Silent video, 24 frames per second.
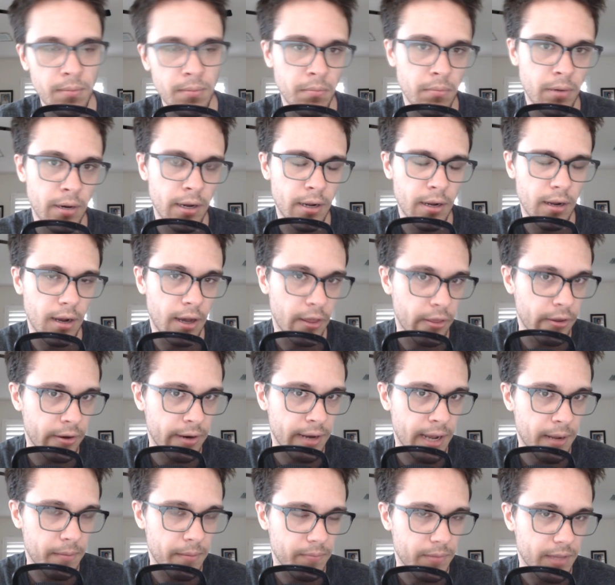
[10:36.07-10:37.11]
But other
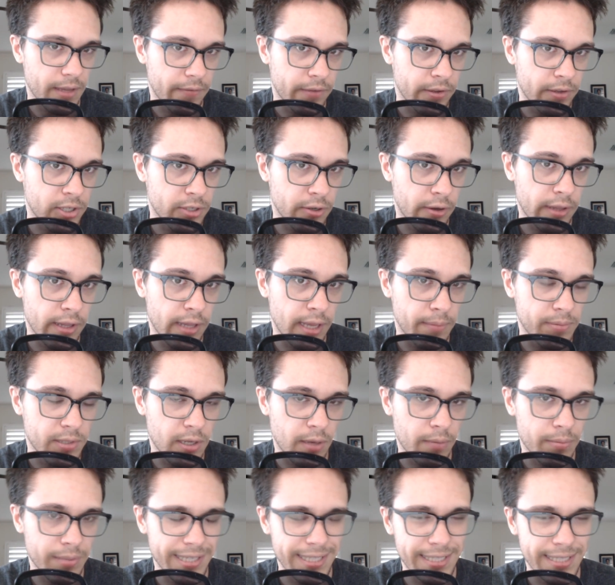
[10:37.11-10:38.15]
than that, if you enjoyed the
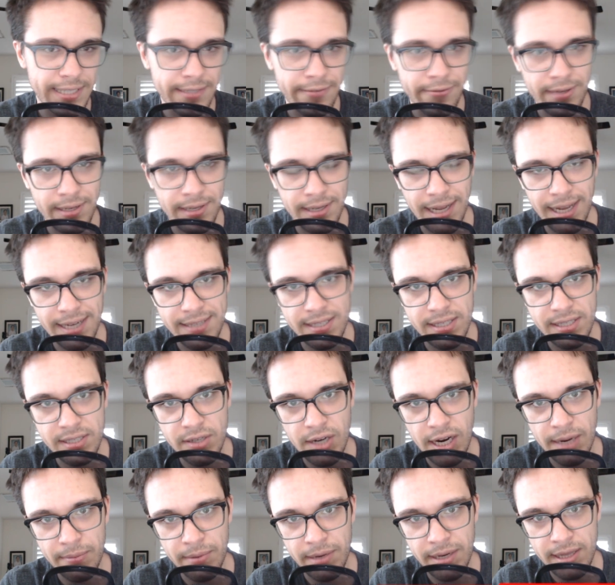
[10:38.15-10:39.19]
episode, please leave a like,
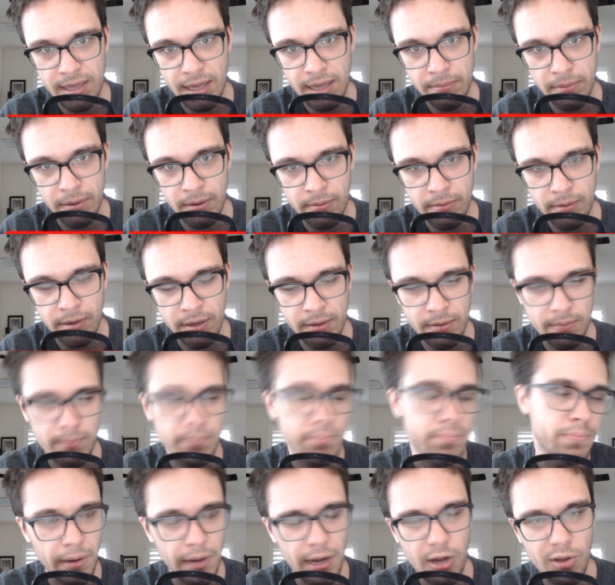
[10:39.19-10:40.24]
subscribe, and hit that bell button.
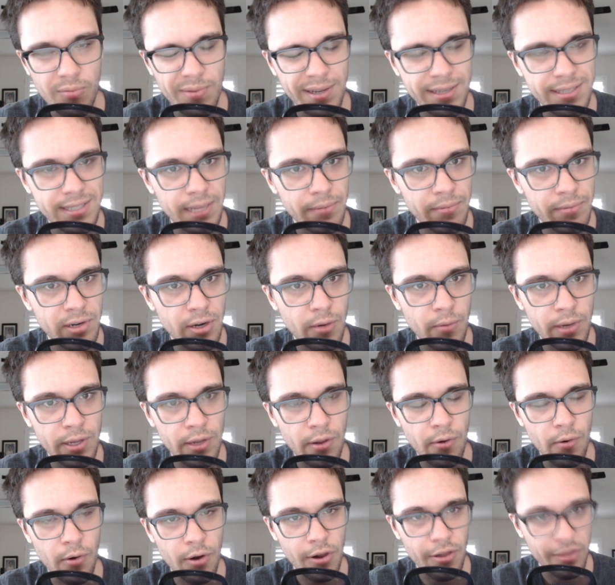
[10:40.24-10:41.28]
By all means, let me know
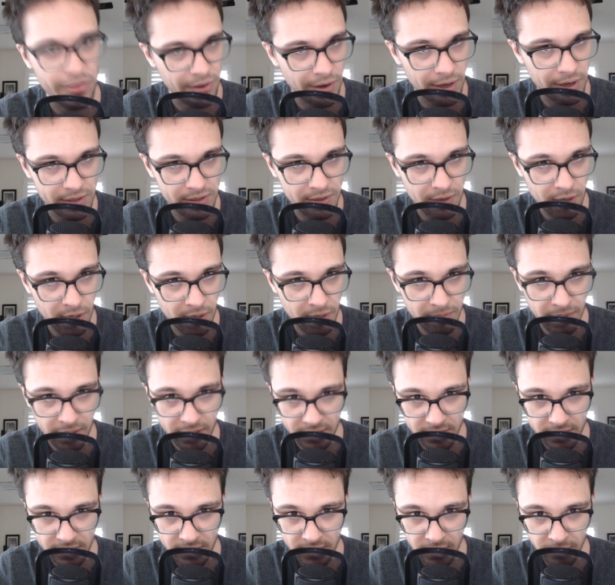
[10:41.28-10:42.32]
what your thoughts are
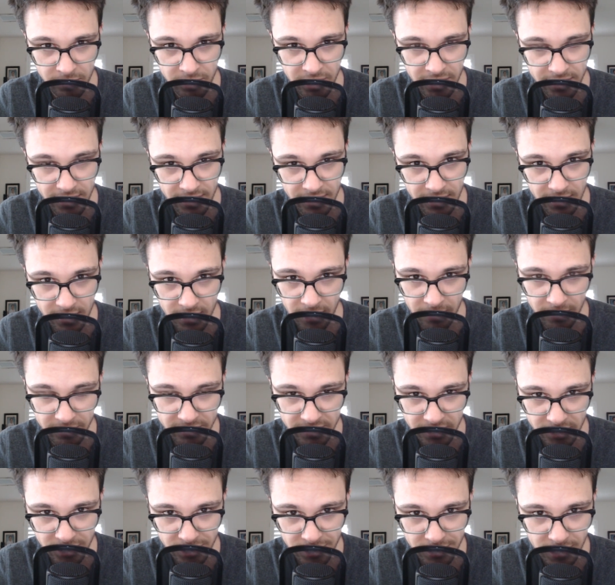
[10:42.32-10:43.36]
about the subject in the
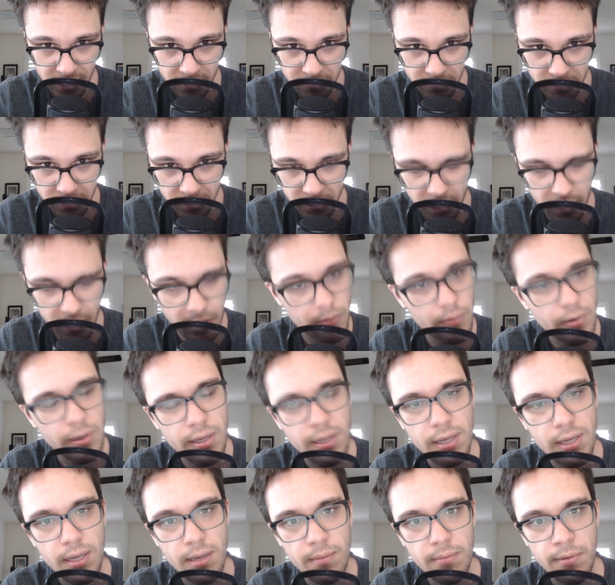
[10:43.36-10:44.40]
comment section down below.
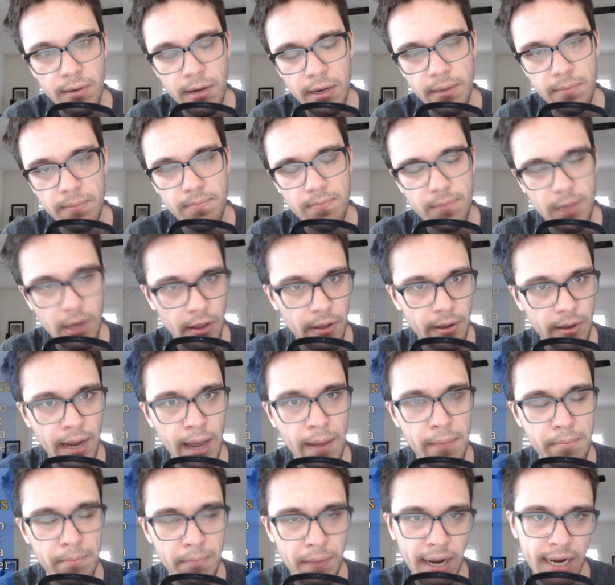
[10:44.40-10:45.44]
But other than
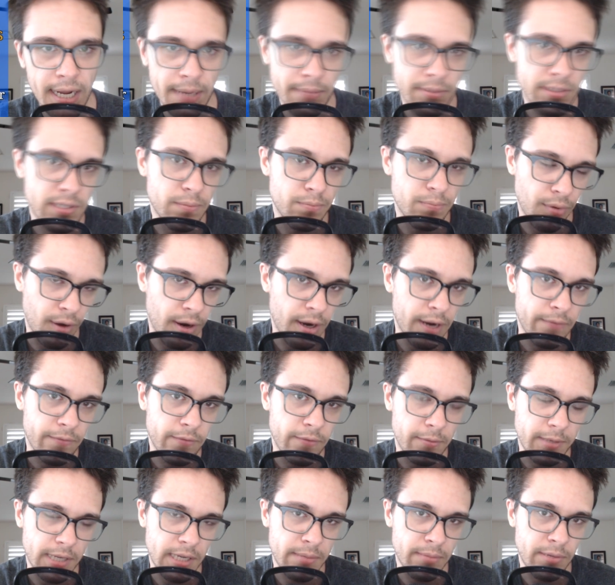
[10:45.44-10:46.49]
that, my name is Brian
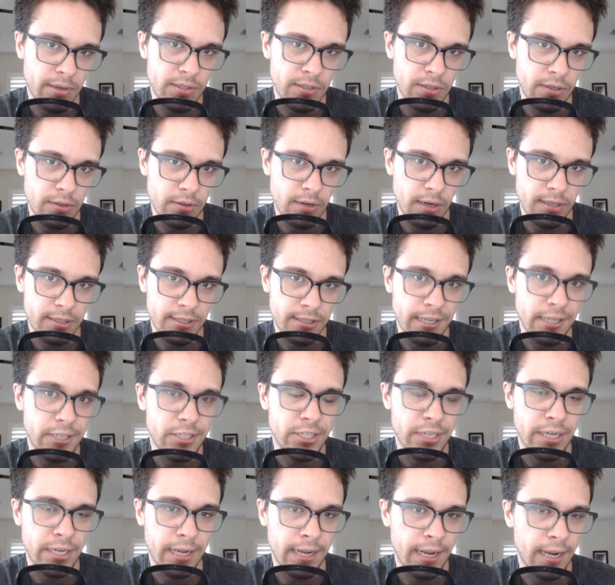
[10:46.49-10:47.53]
from Kingdom Hearts and Cross
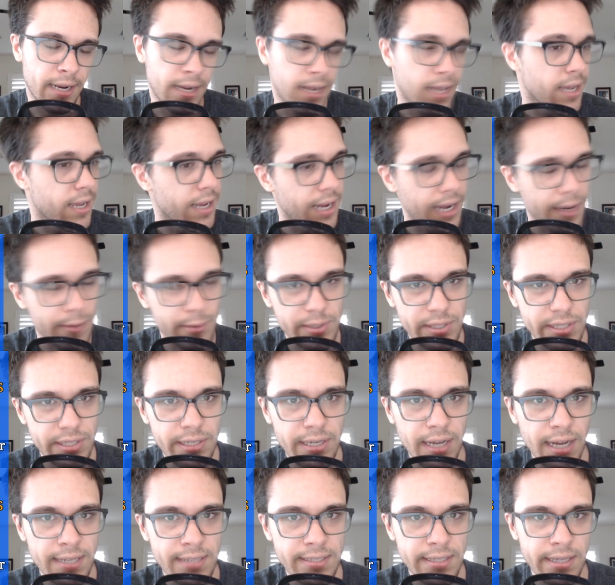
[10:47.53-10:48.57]
Nation, and I will
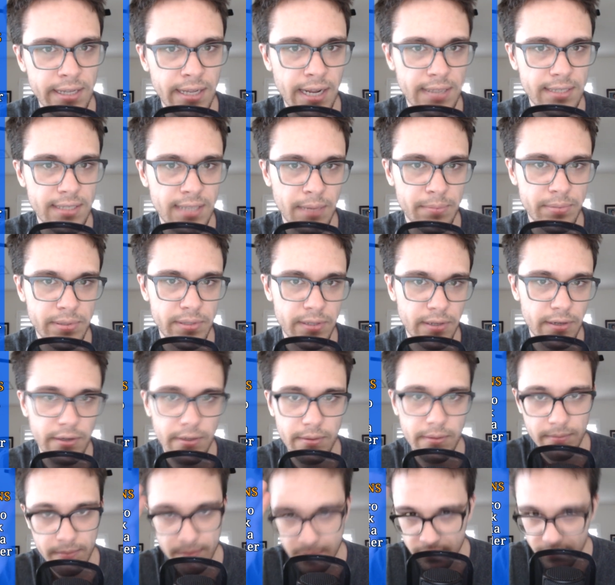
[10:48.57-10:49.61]
see you guys in the next
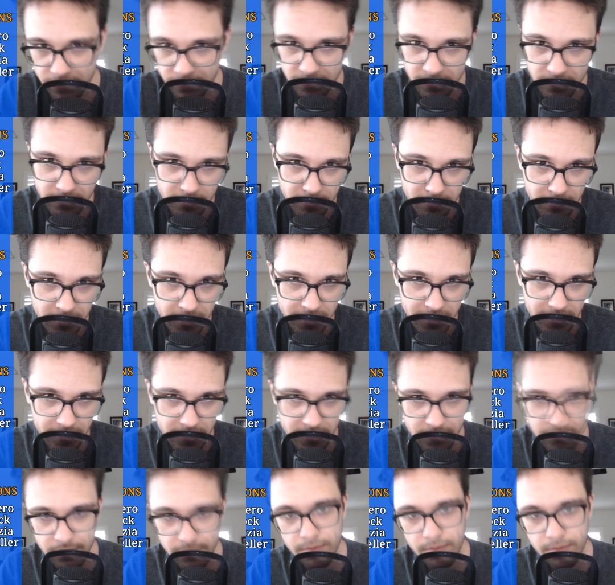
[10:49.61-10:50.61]
episode. Peace.